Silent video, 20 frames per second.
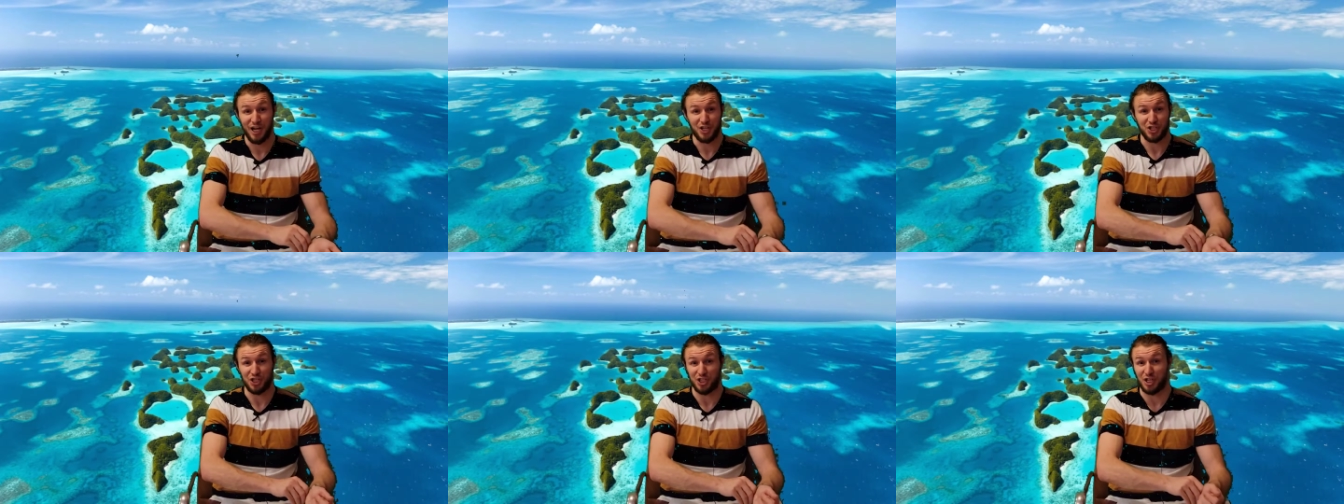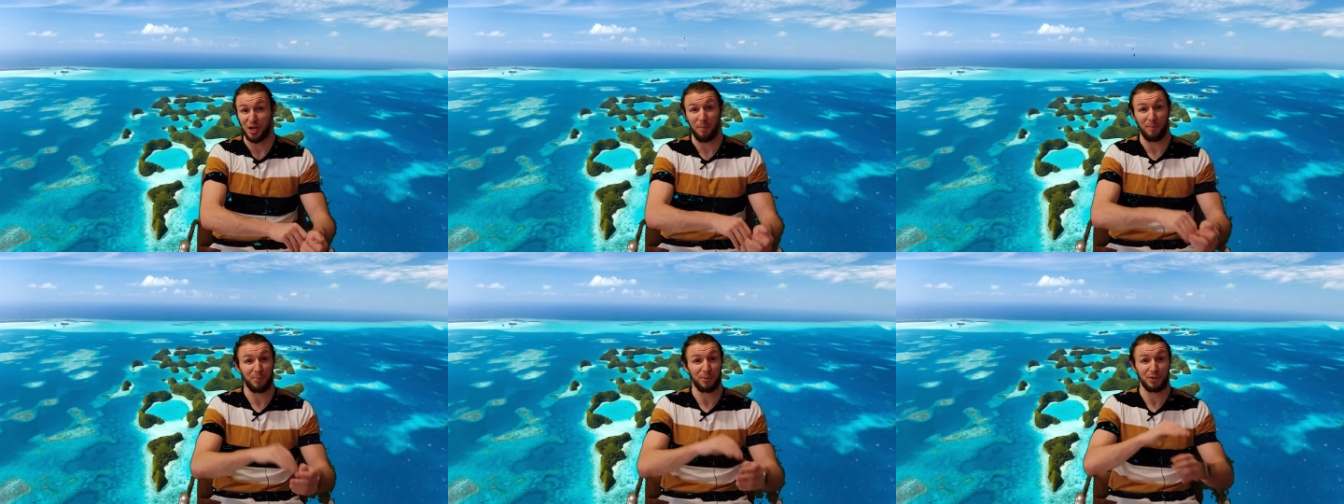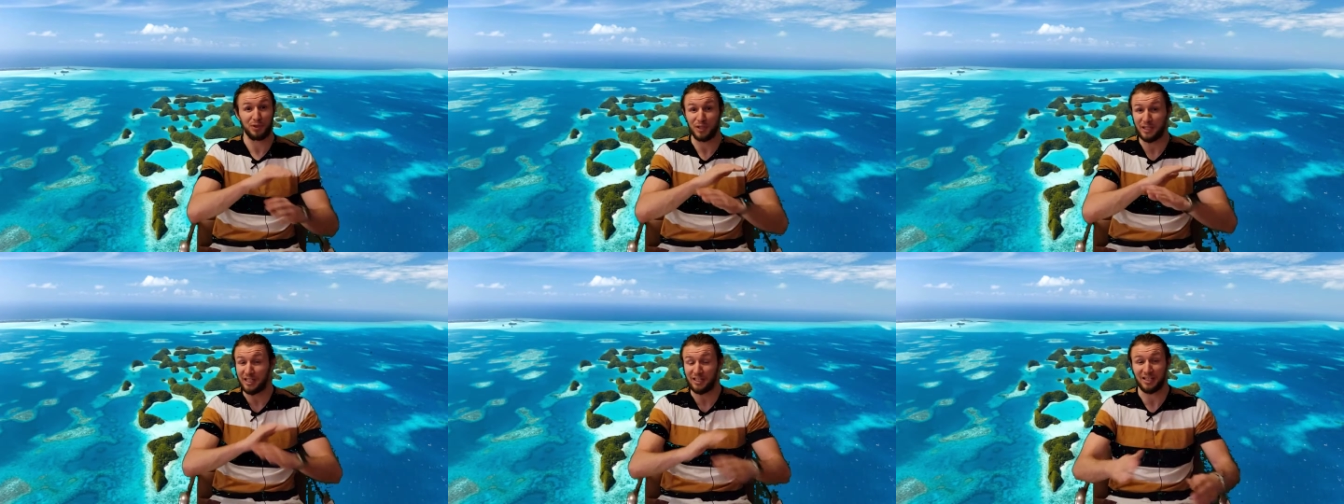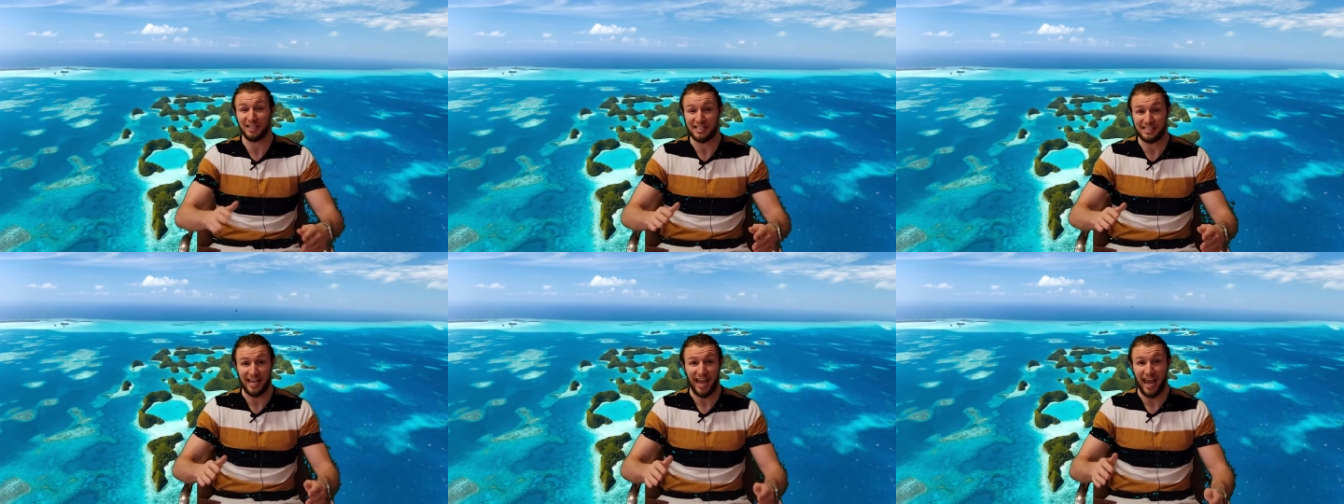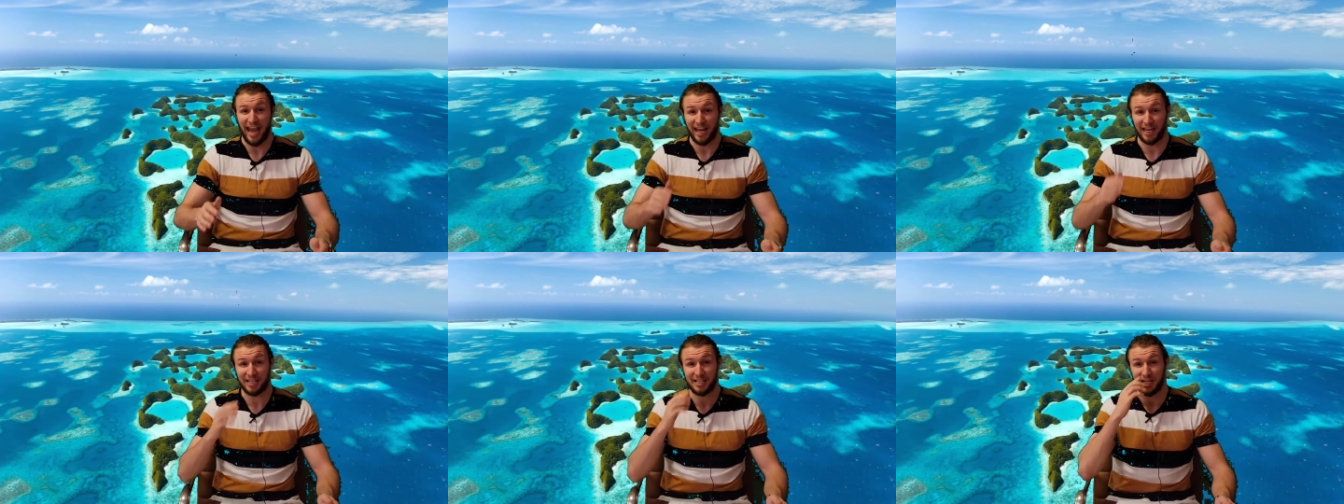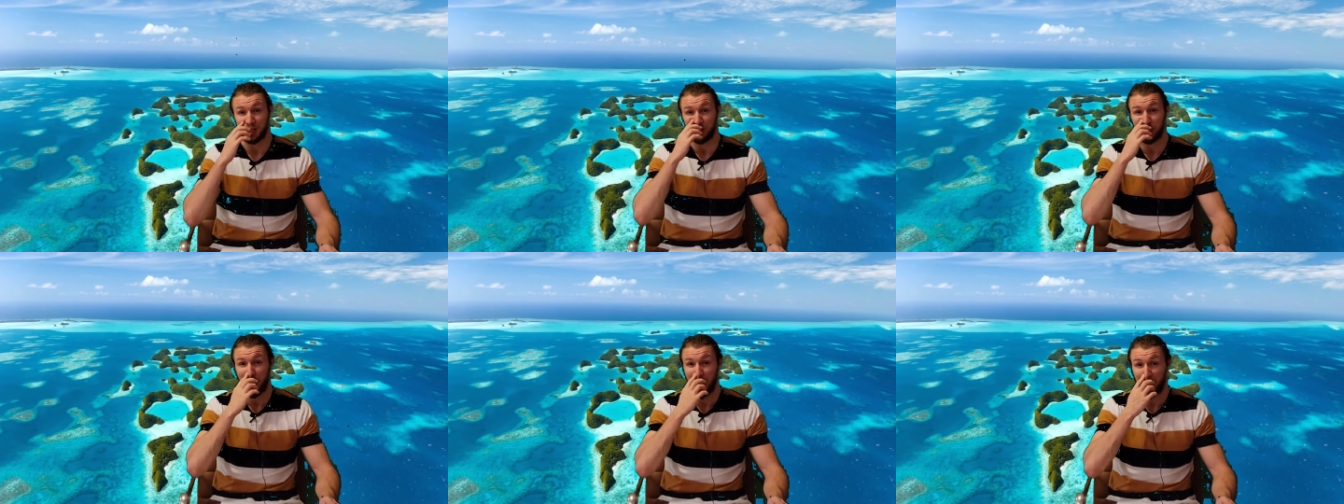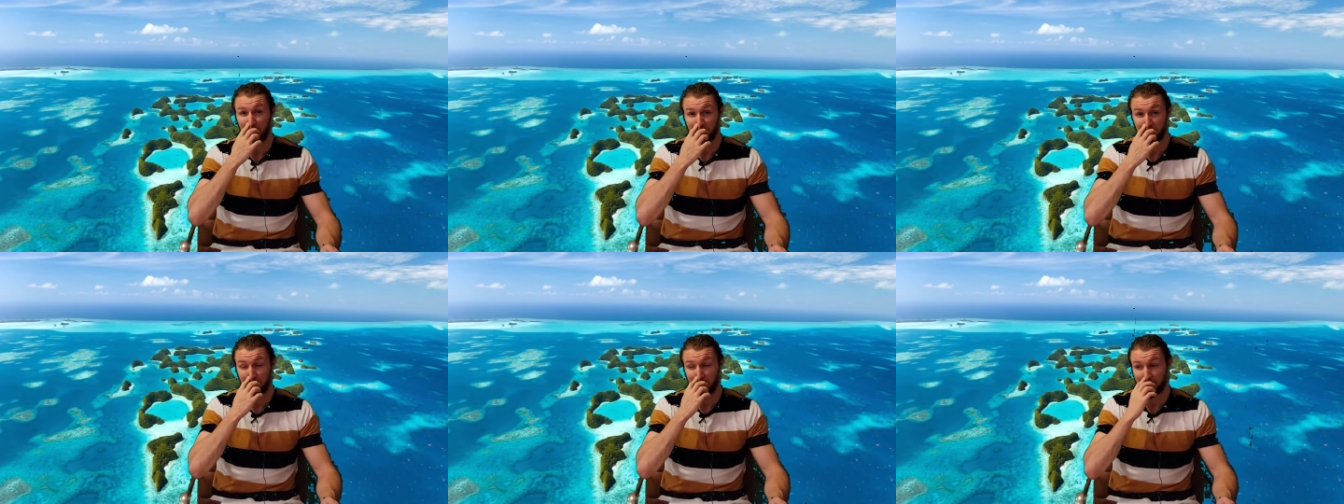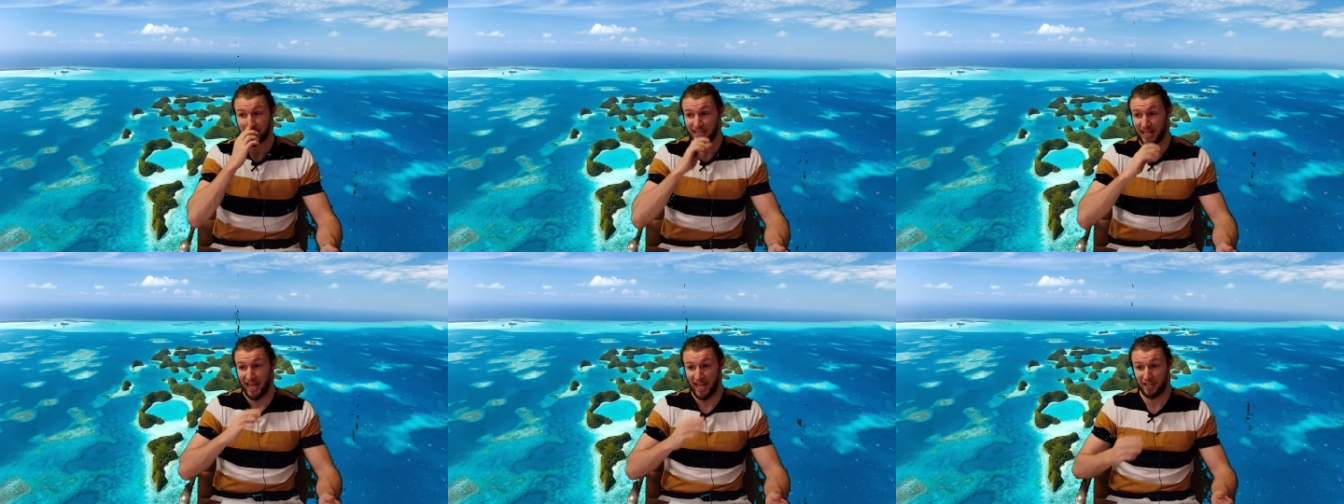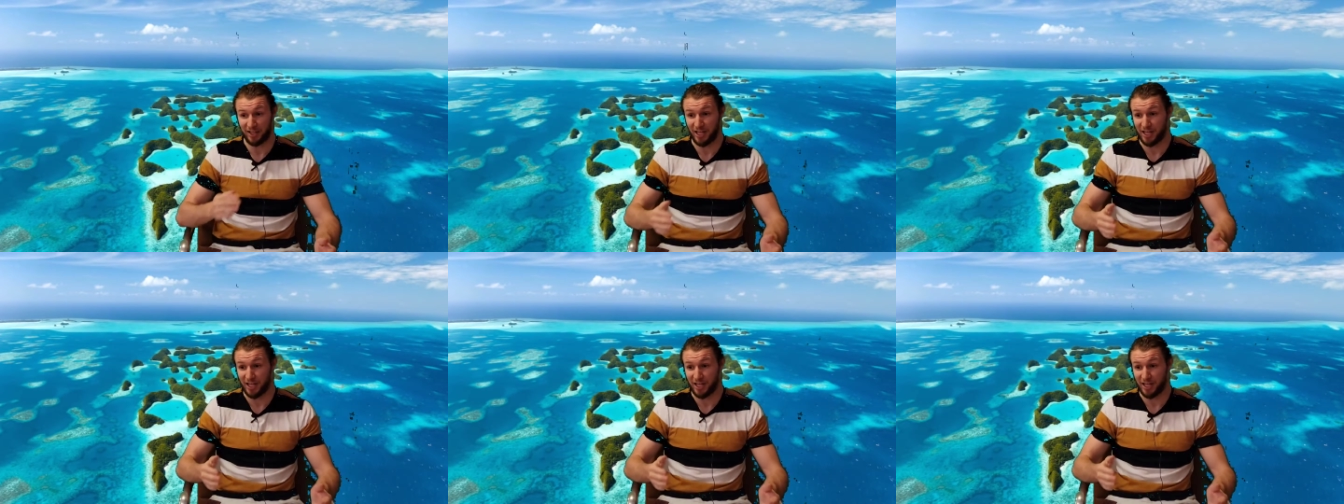just completely tanked a challenge like that.